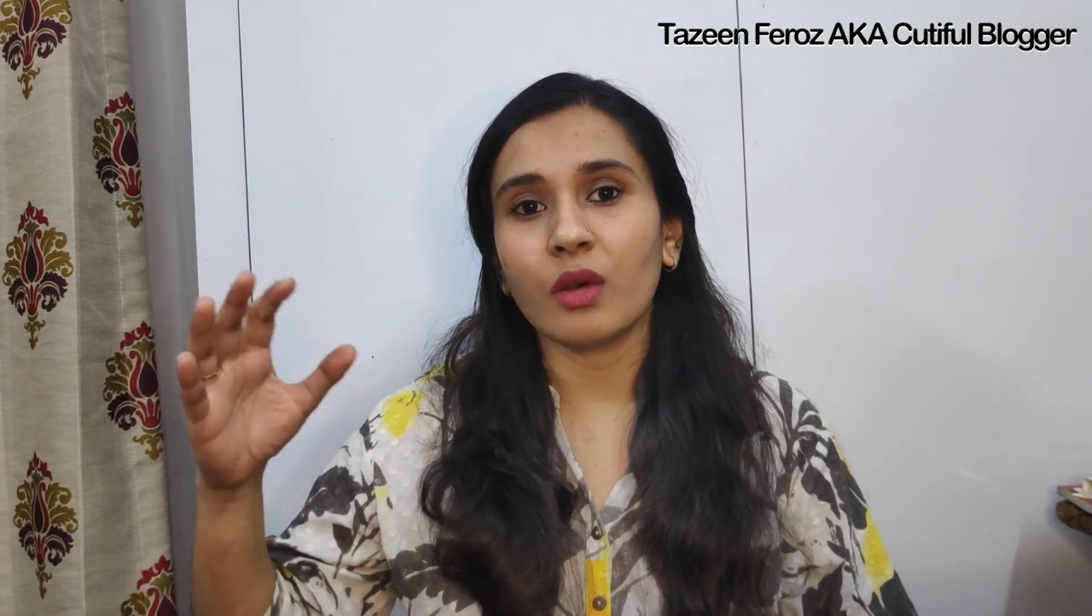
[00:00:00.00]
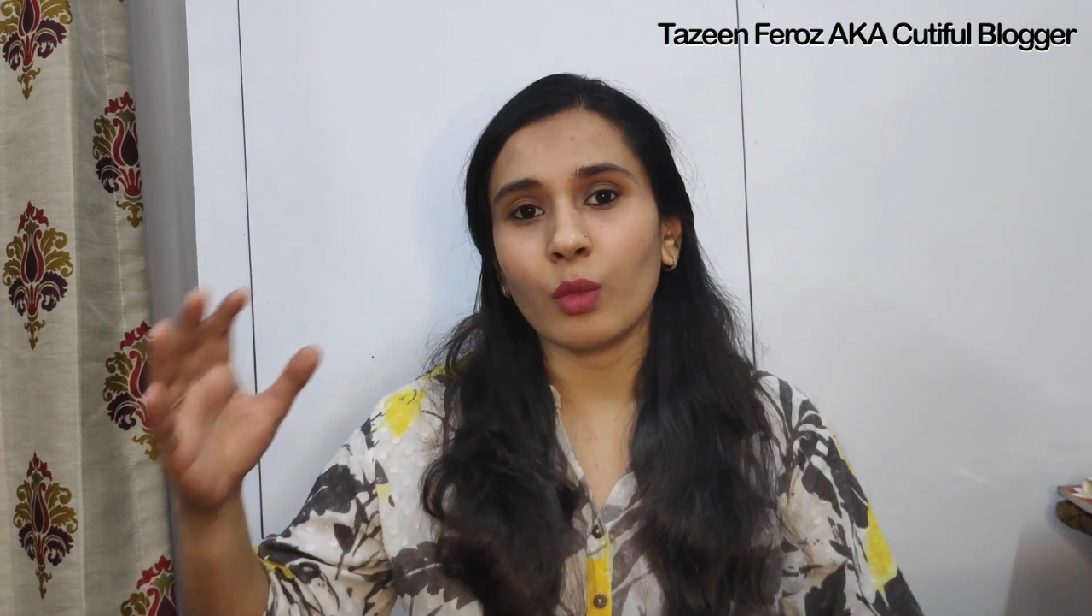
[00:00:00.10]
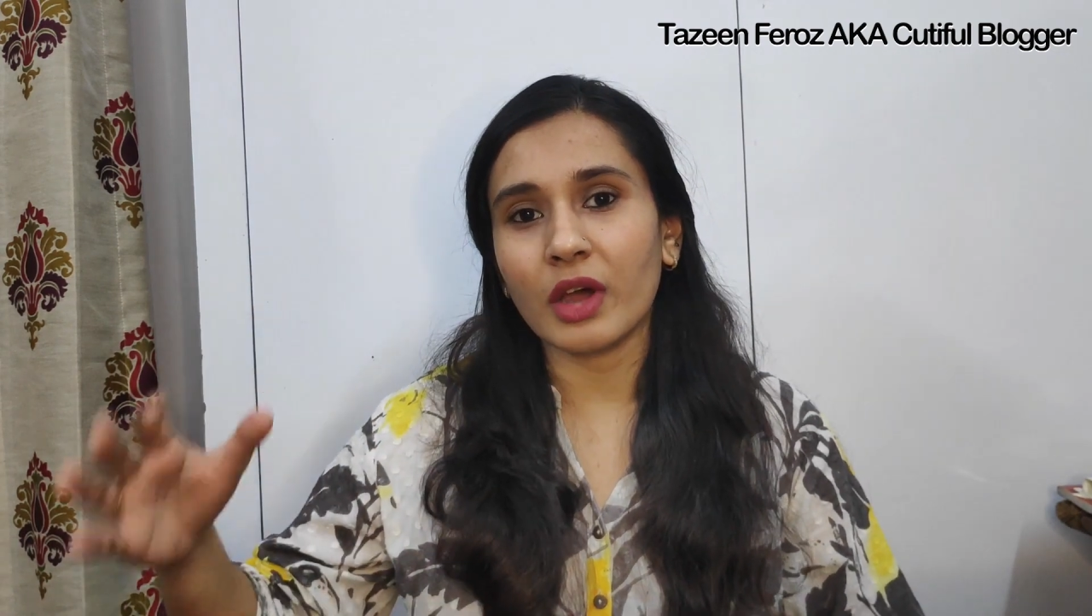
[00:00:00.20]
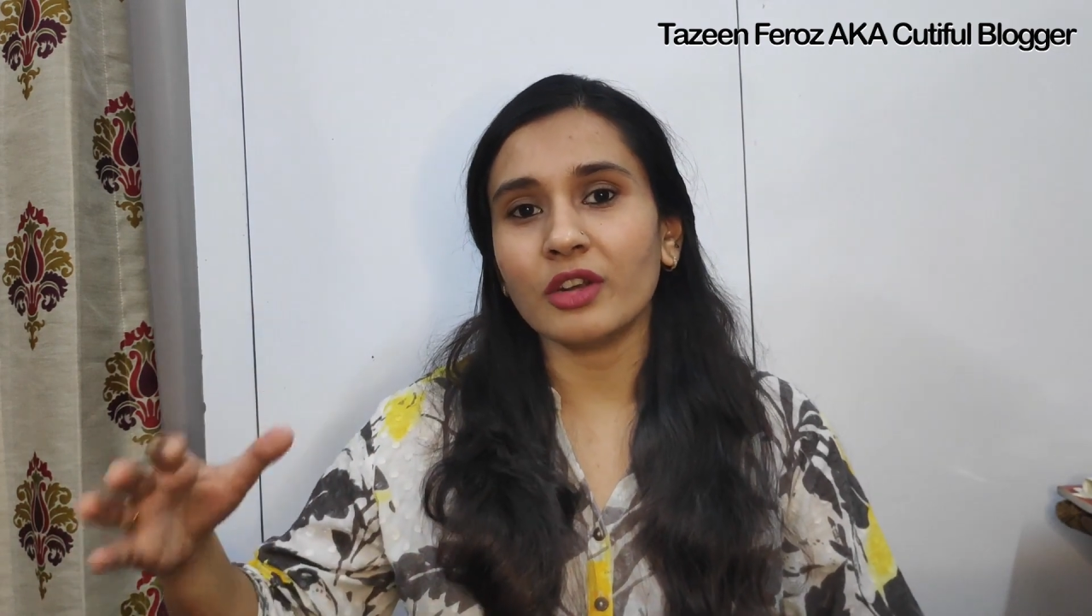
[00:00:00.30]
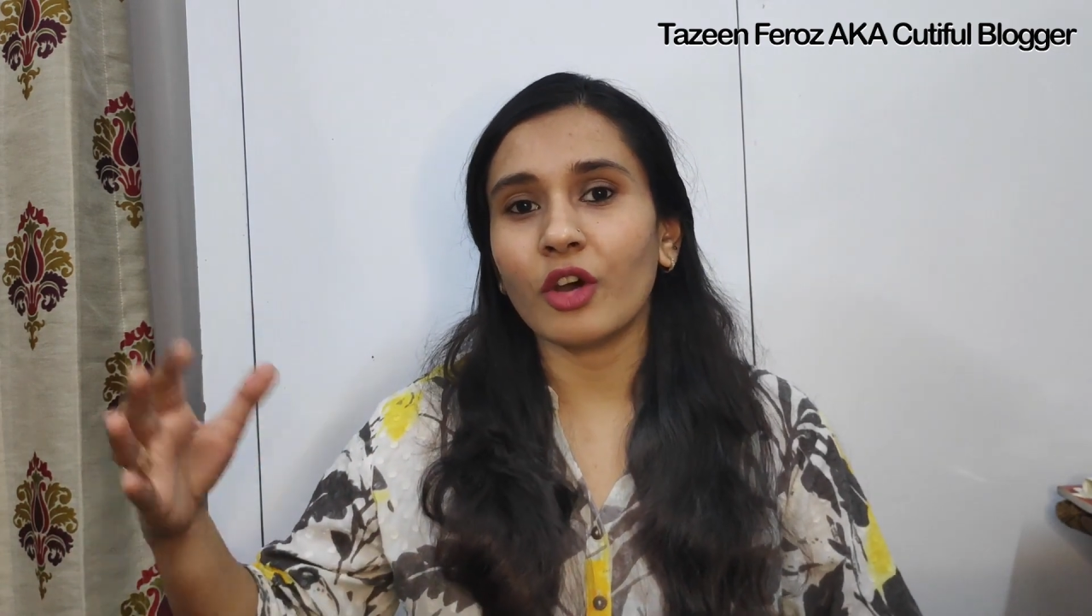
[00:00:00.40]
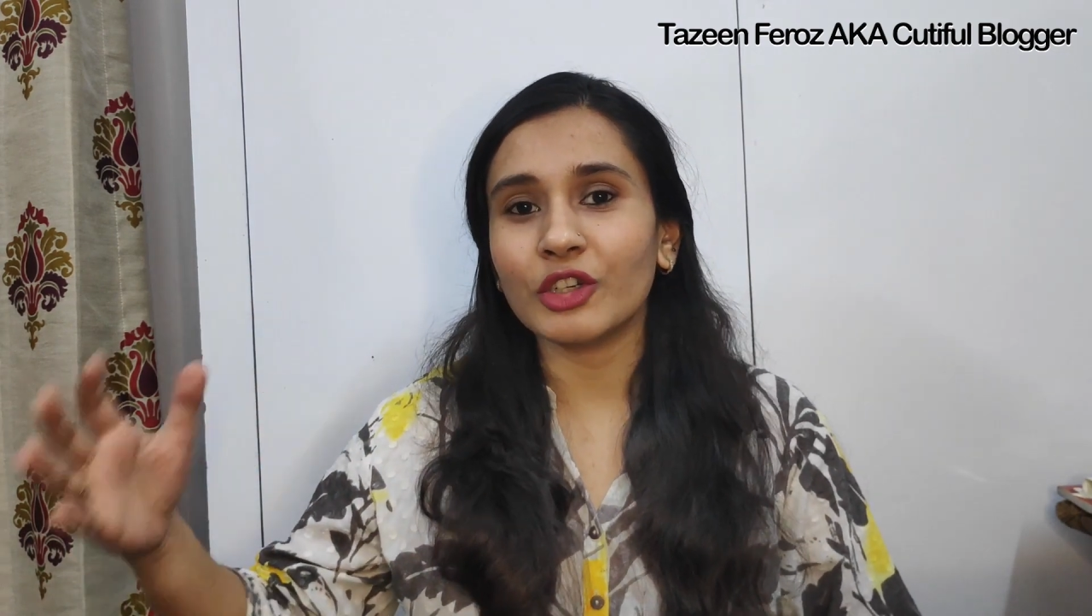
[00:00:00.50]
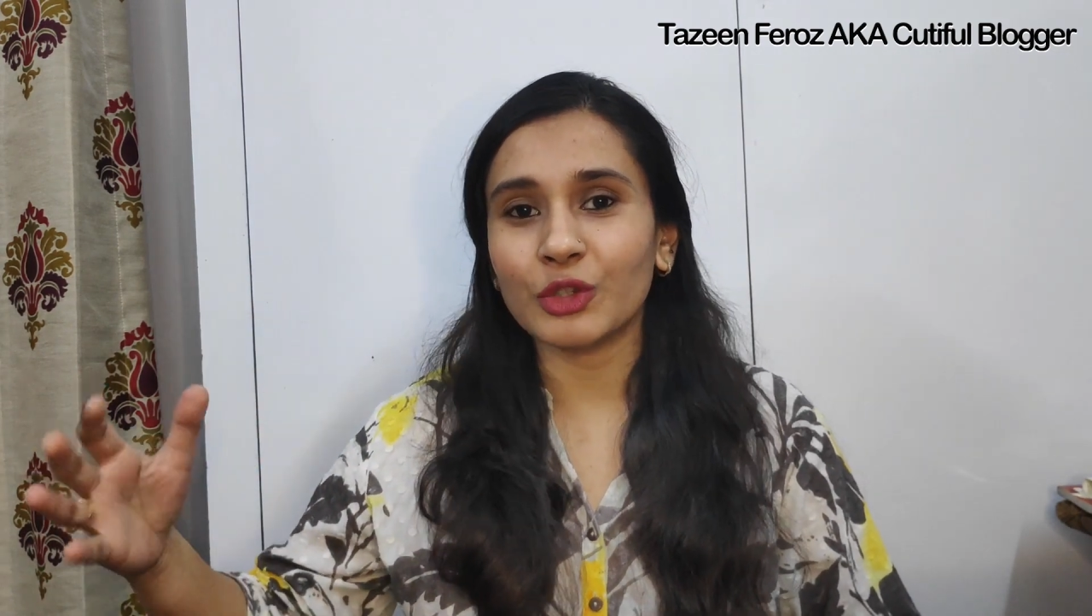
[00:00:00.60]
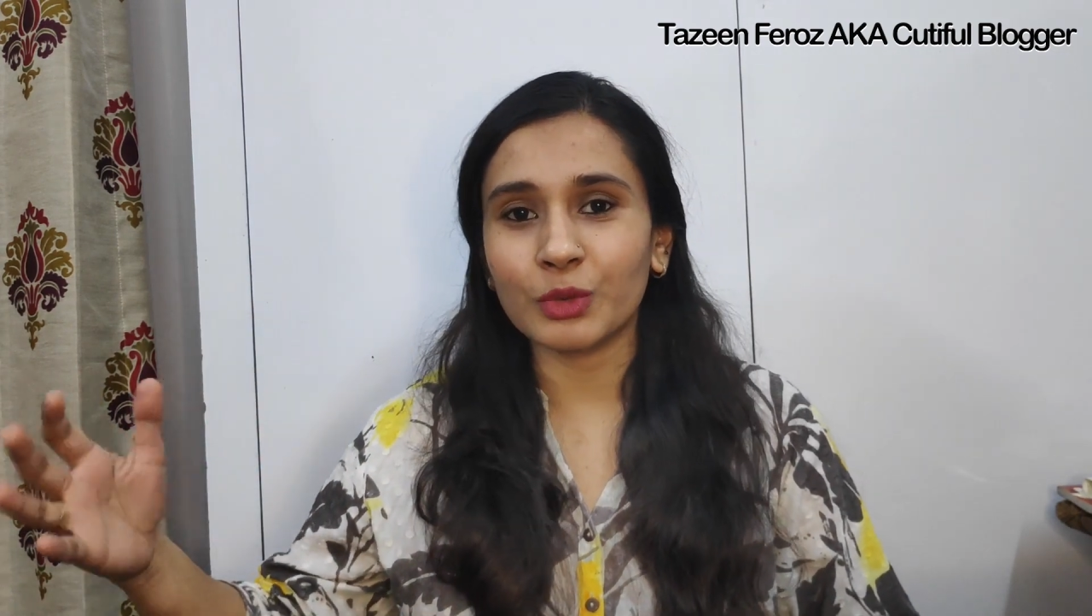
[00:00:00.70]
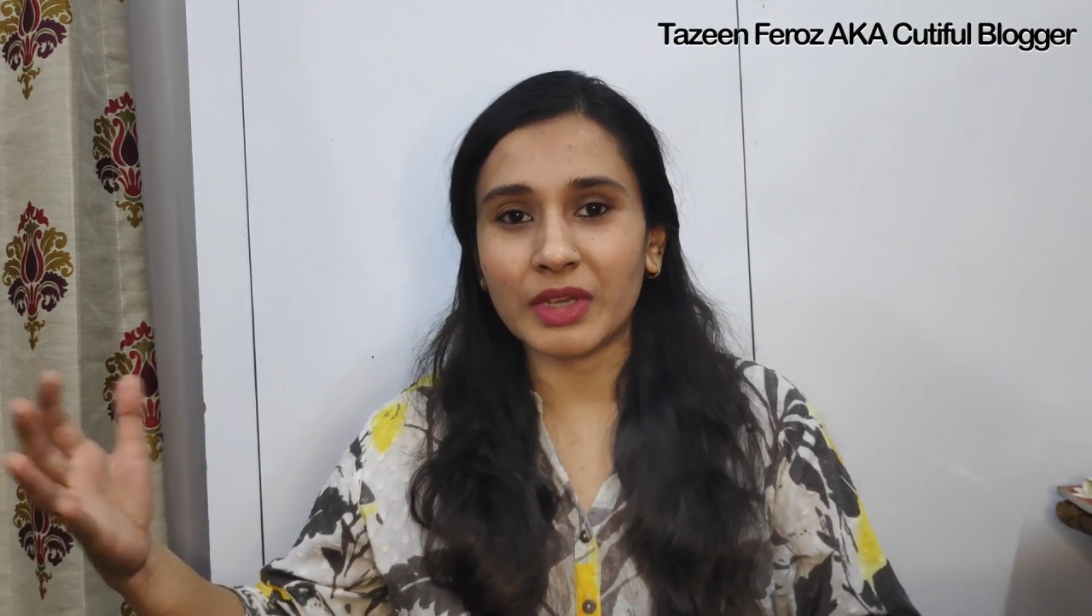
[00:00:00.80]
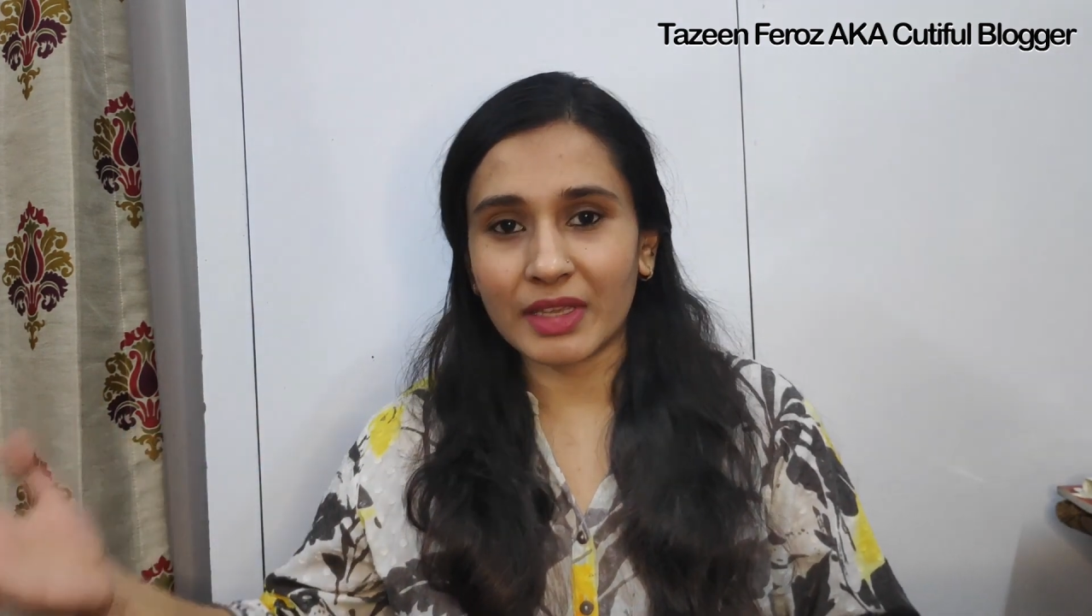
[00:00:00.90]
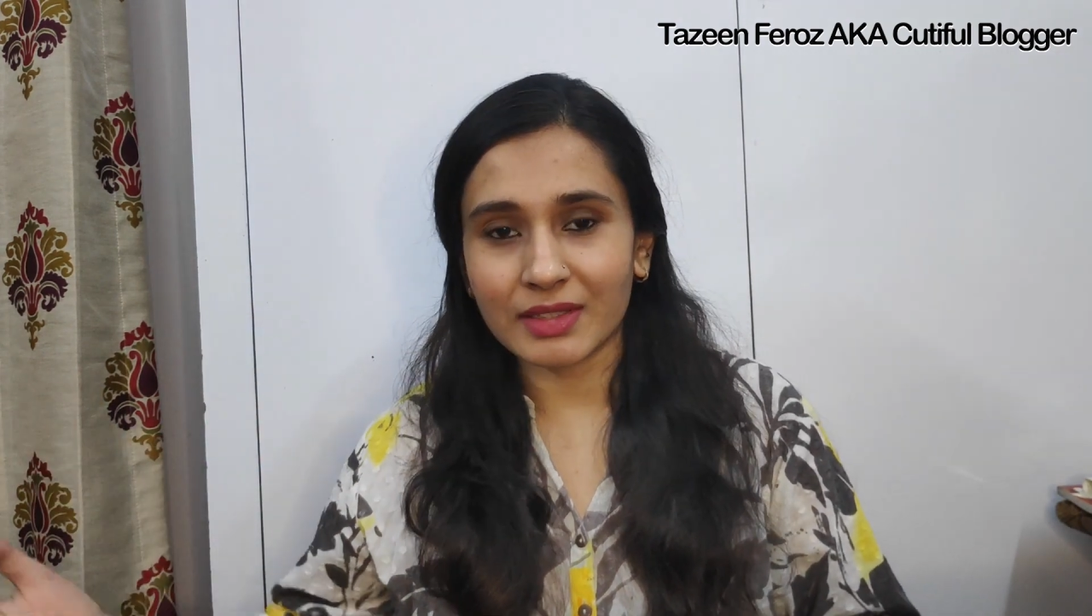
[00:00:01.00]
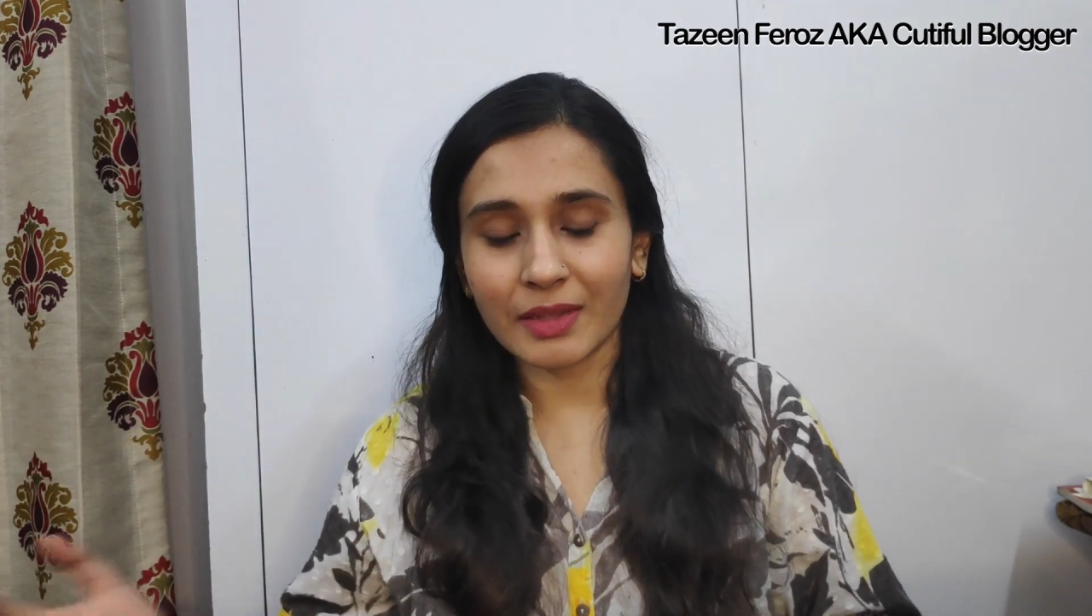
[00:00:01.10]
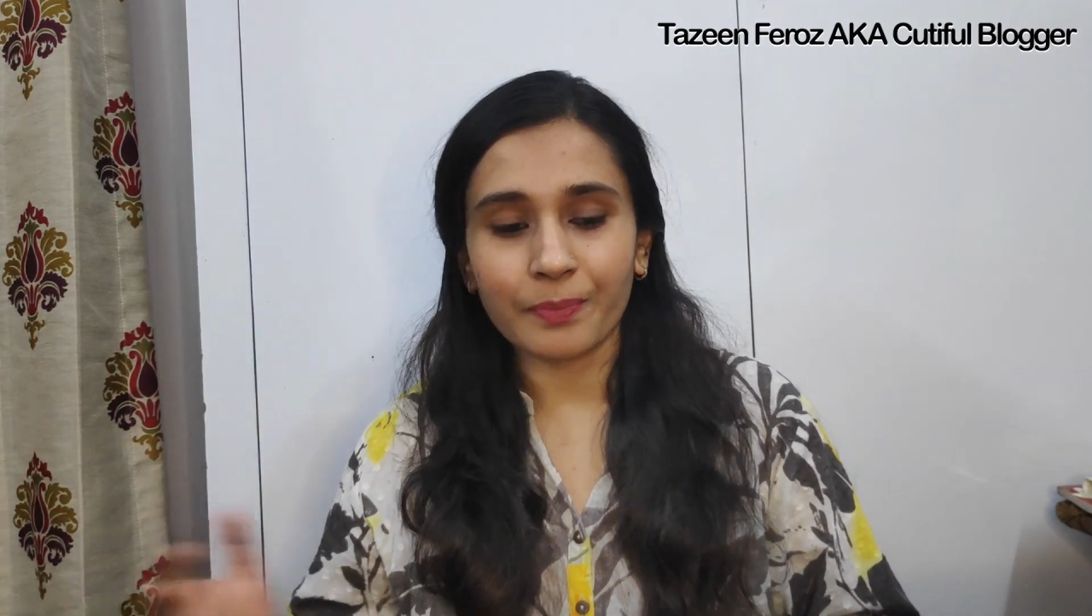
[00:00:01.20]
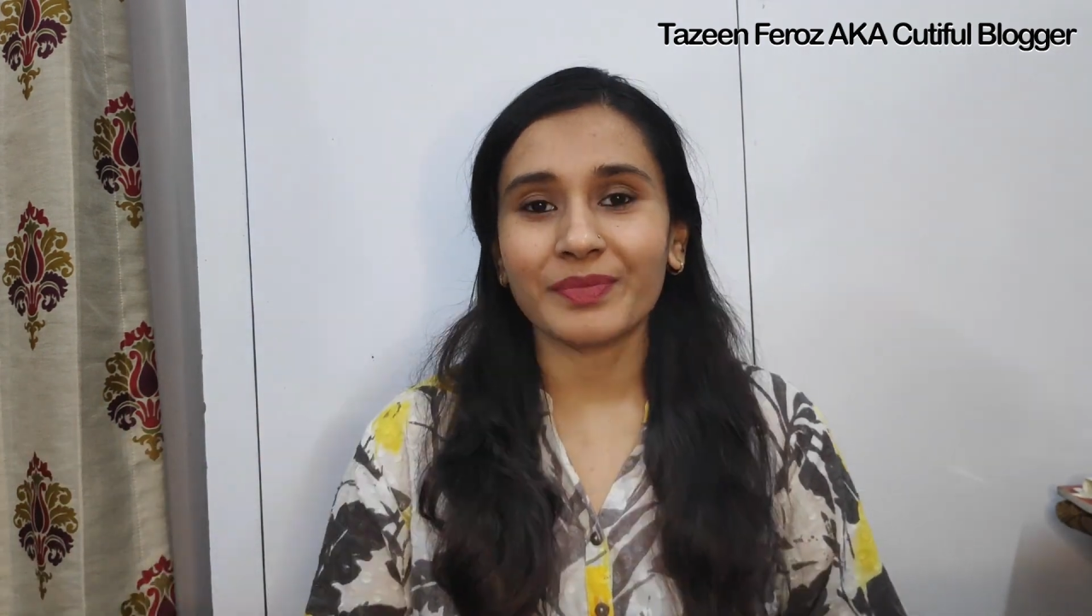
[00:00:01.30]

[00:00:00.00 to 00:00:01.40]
1 or 2 days.